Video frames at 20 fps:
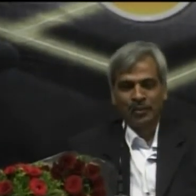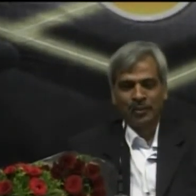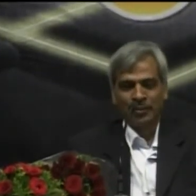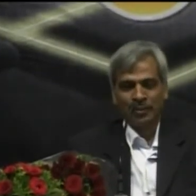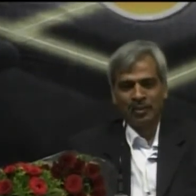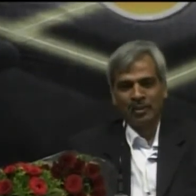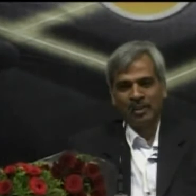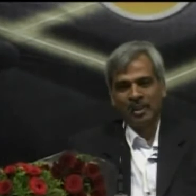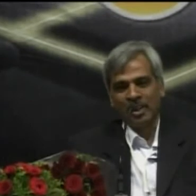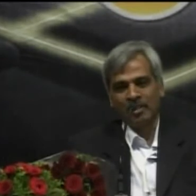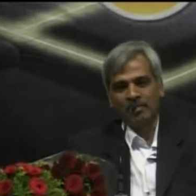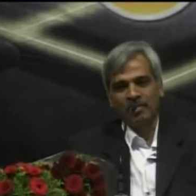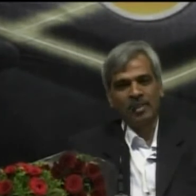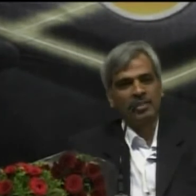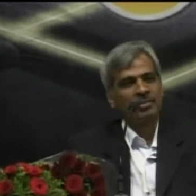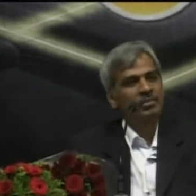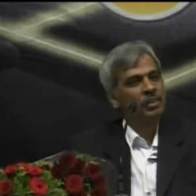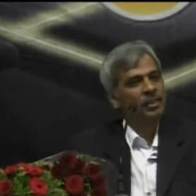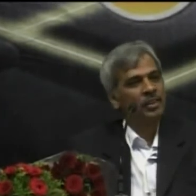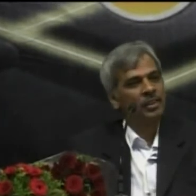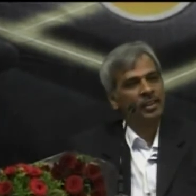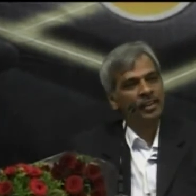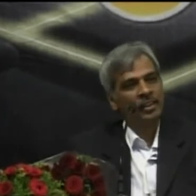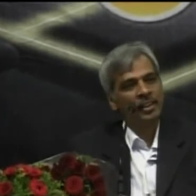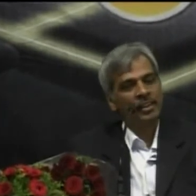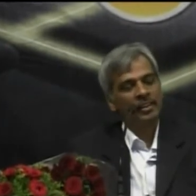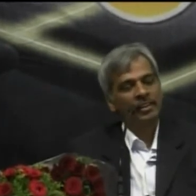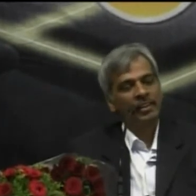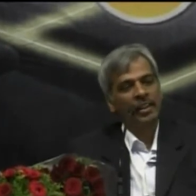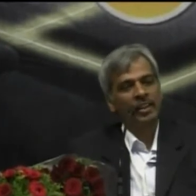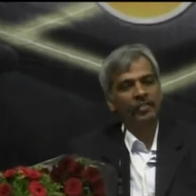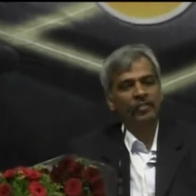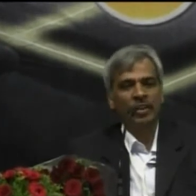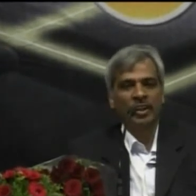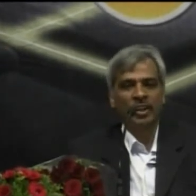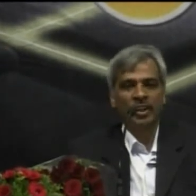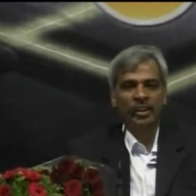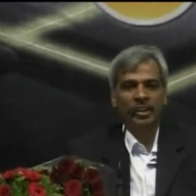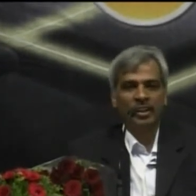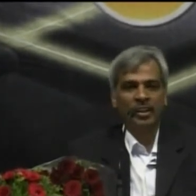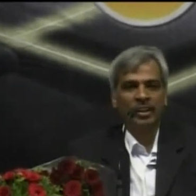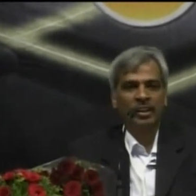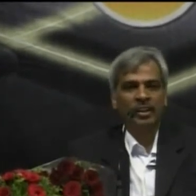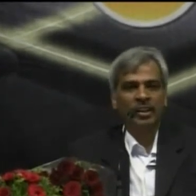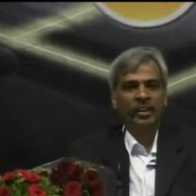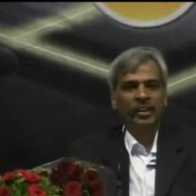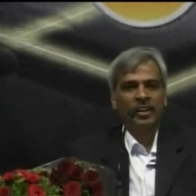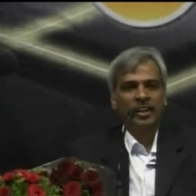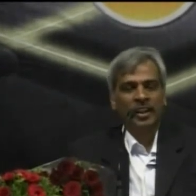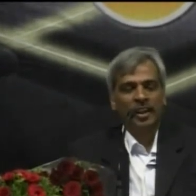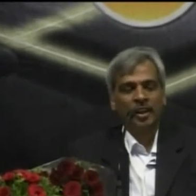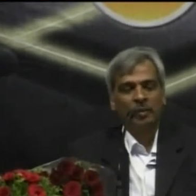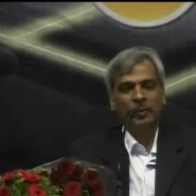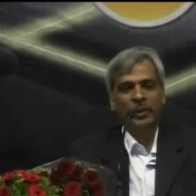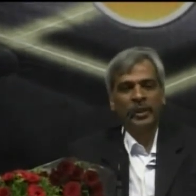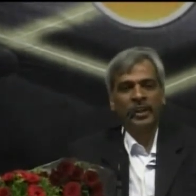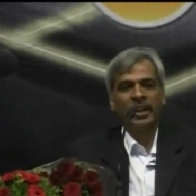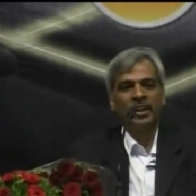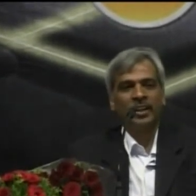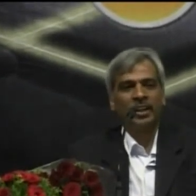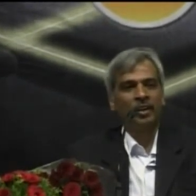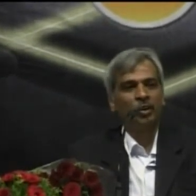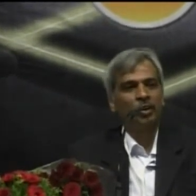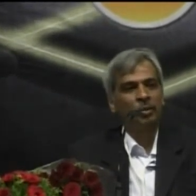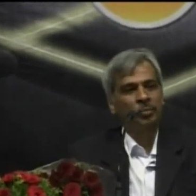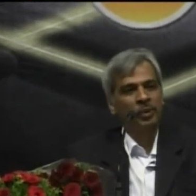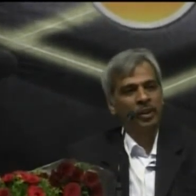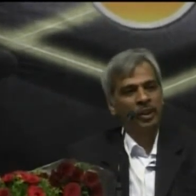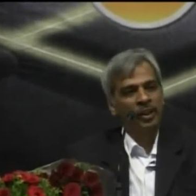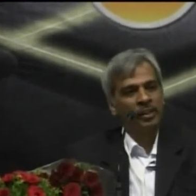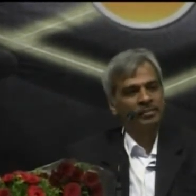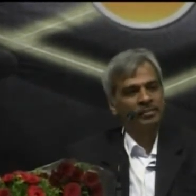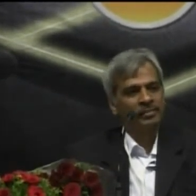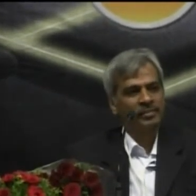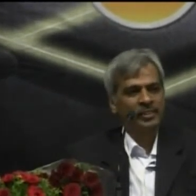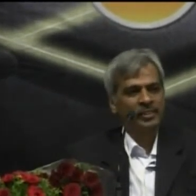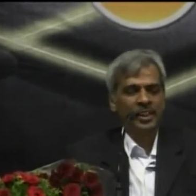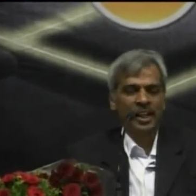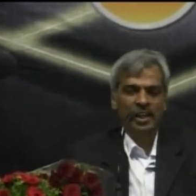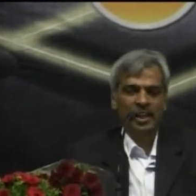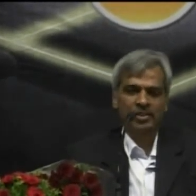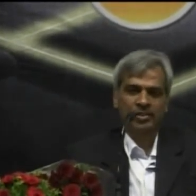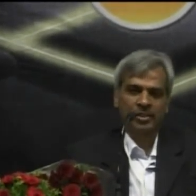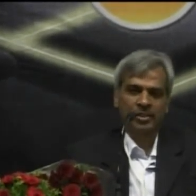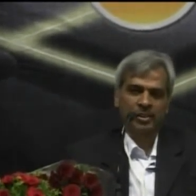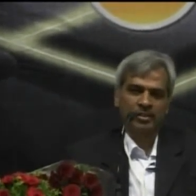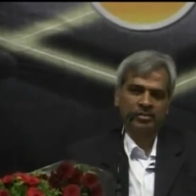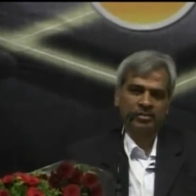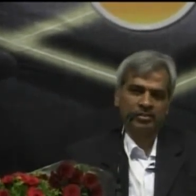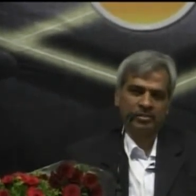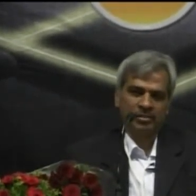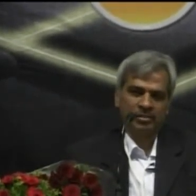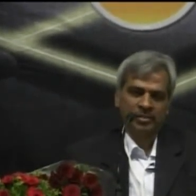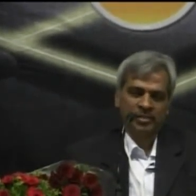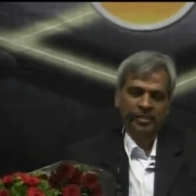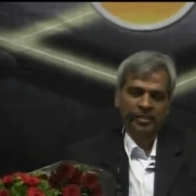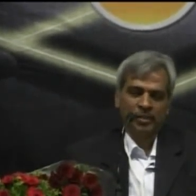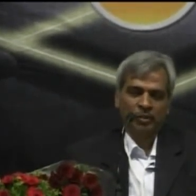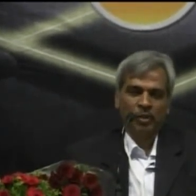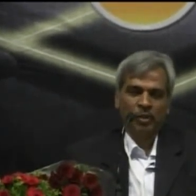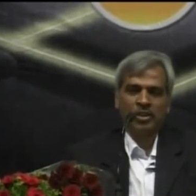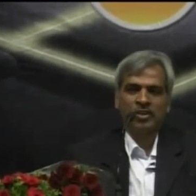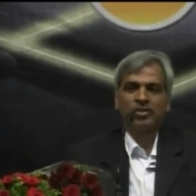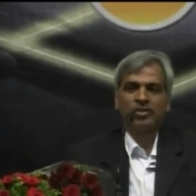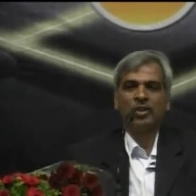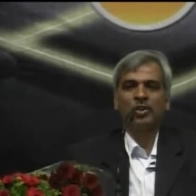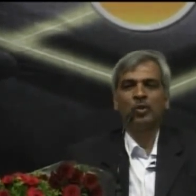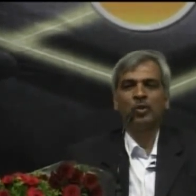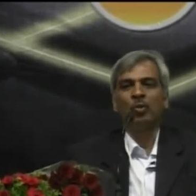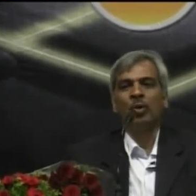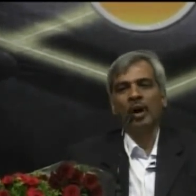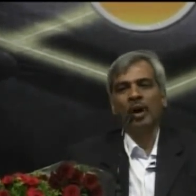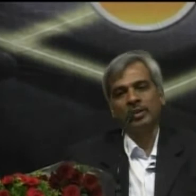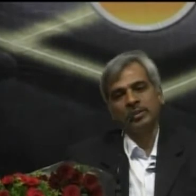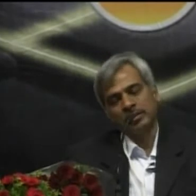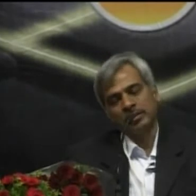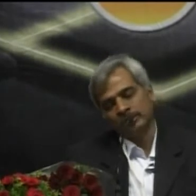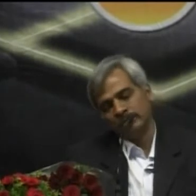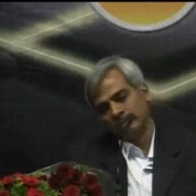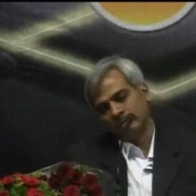So there was a thing when I met Akhil Gupta. He asked, what is it you want?